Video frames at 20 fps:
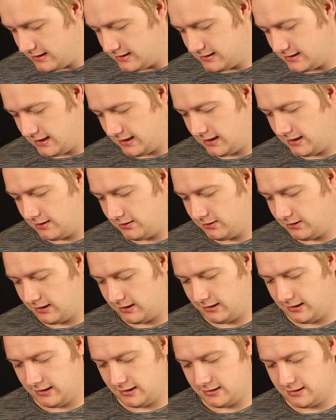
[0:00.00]
taking a look
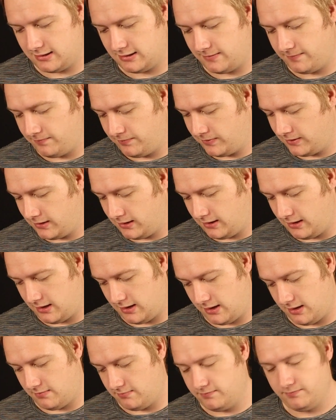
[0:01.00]
at this,
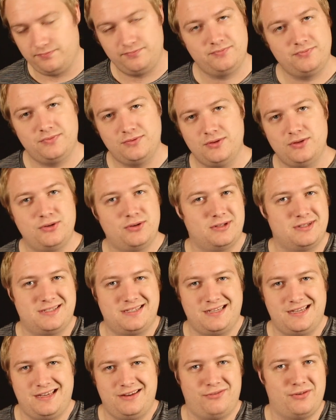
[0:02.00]
you can
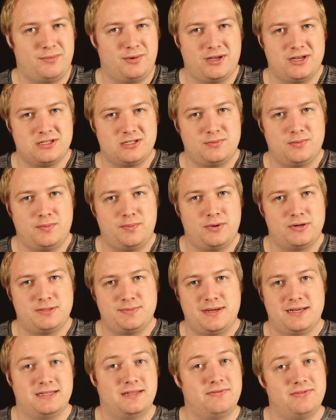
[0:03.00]
see from a customer
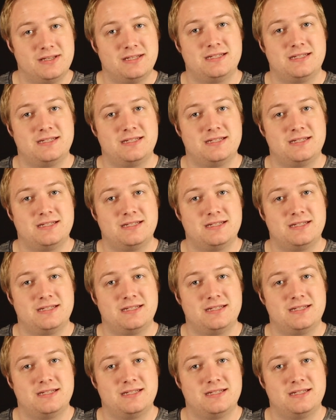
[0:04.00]
perspective,